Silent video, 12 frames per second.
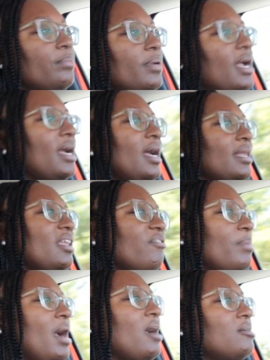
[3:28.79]
but I left
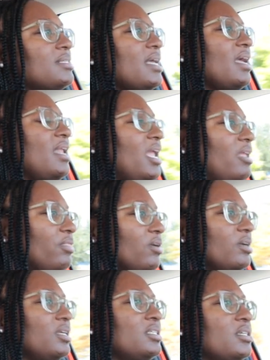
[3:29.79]
my house at
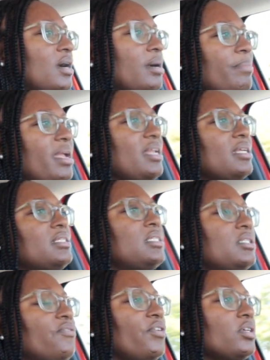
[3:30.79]
8:30, so I made it
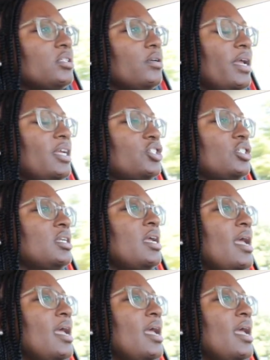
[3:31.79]
to the first location